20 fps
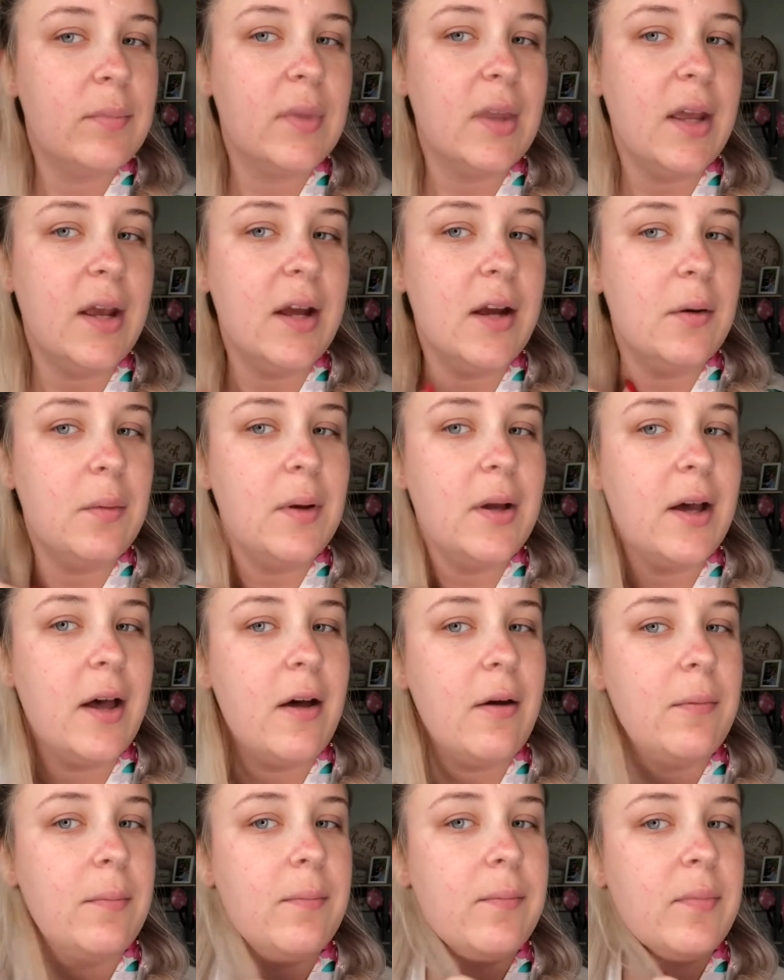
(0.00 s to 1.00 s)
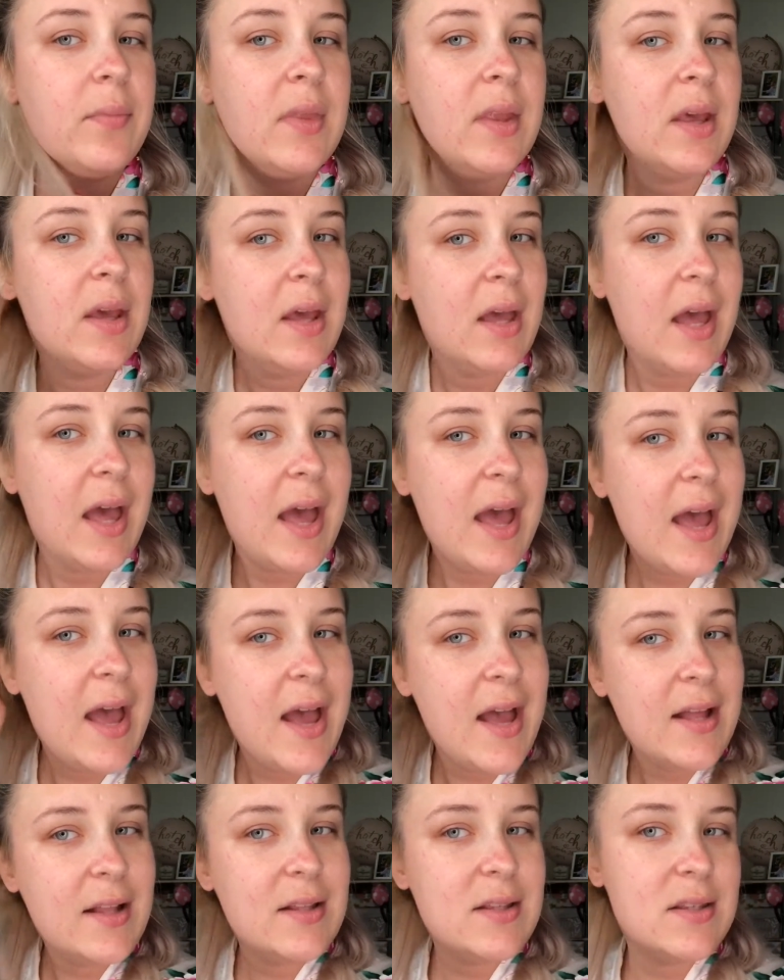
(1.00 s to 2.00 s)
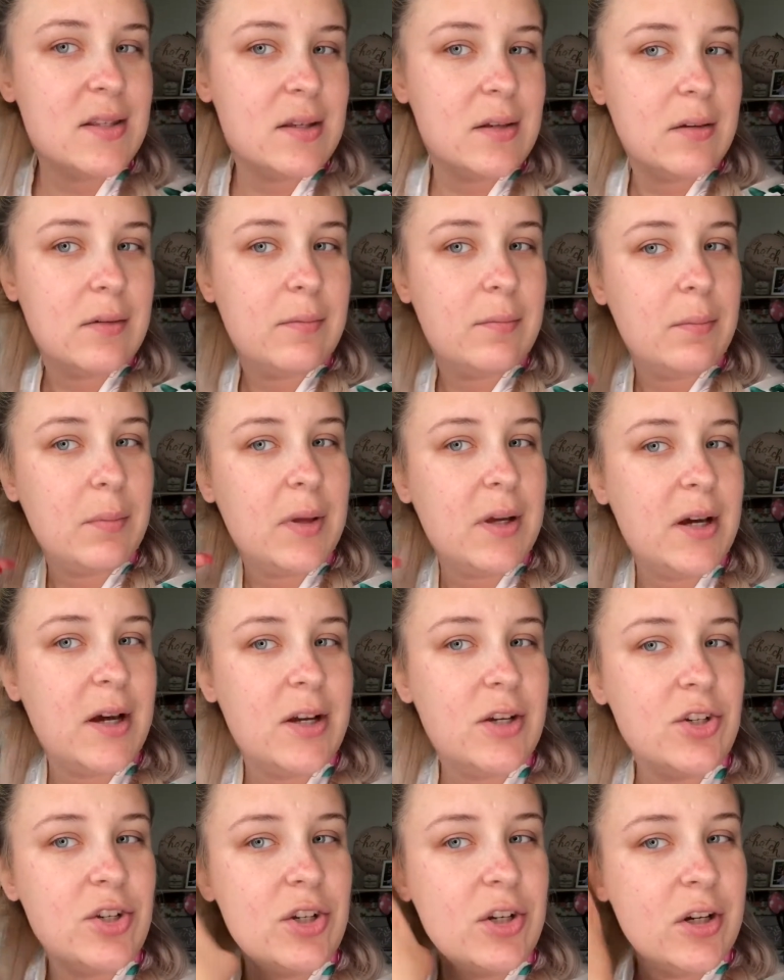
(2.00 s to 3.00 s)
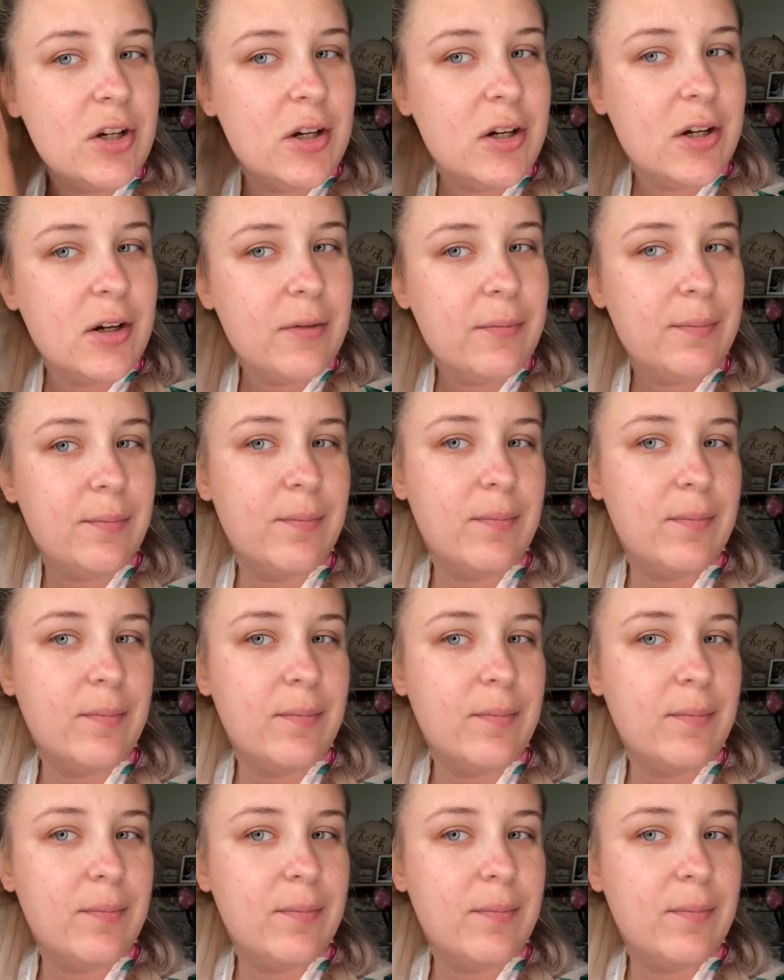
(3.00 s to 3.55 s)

There we go. And because you're